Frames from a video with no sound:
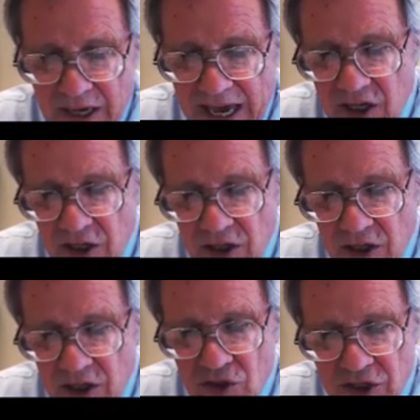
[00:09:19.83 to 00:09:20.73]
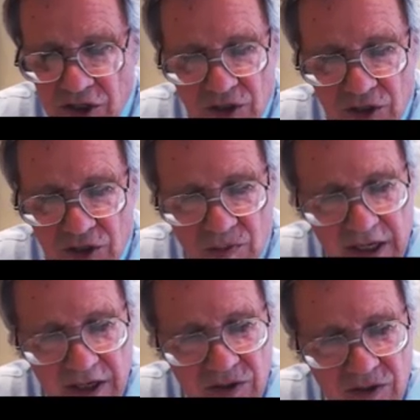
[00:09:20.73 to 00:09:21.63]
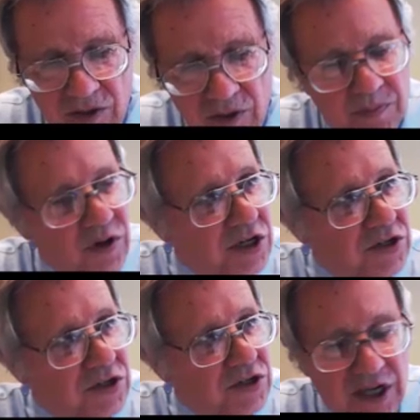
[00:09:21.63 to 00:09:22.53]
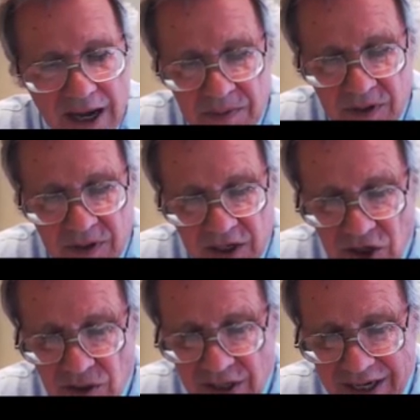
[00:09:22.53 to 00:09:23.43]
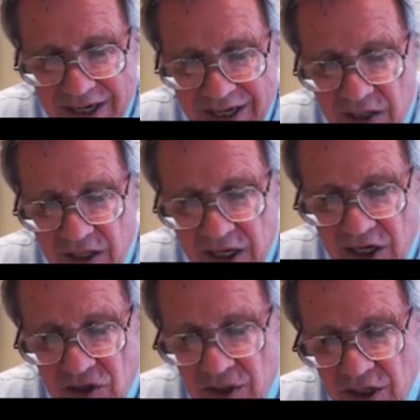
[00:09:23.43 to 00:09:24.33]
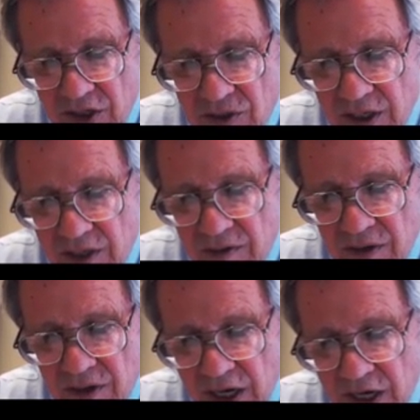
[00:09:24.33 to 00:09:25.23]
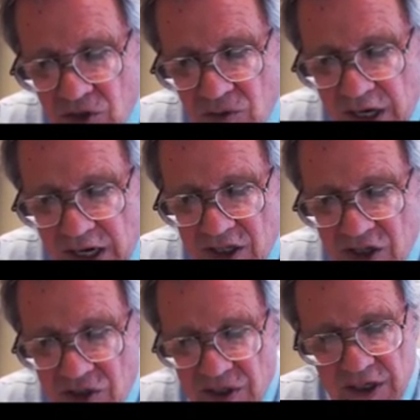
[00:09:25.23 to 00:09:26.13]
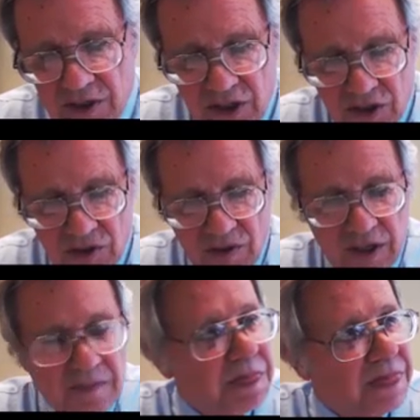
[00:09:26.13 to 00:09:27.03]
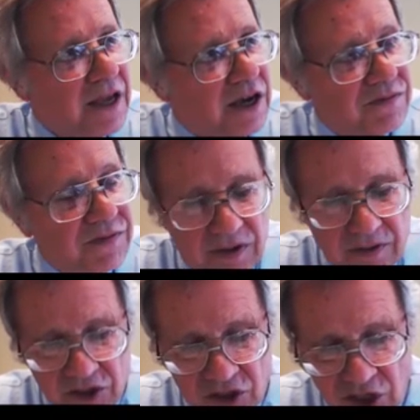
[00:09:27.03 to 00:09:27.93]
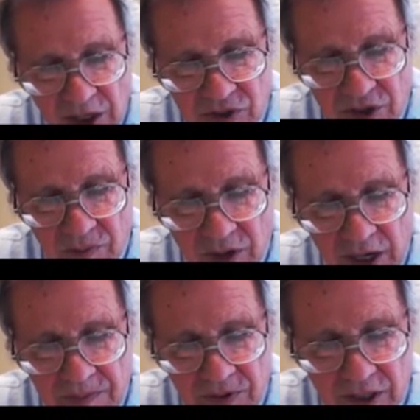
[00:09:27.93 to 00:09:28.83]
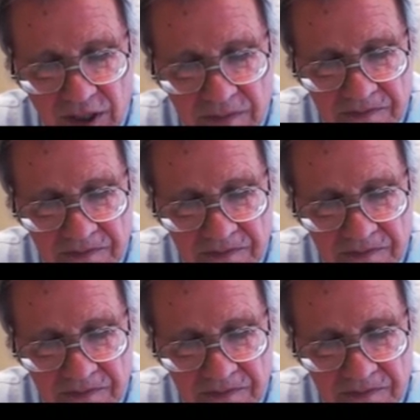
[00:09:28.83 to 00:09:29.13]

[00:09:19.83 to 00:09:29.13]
and illustrations related to an appraiser's obligation to analyze the listing, contract, and sales history of subject property.